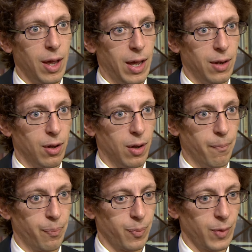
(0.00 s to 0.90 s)

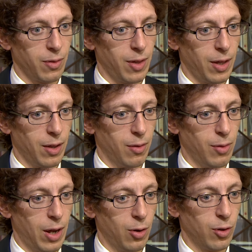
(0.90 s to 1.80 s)
And
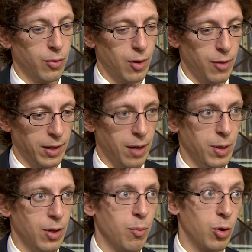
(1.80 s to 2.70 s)
there are a lot of stuff that can be done,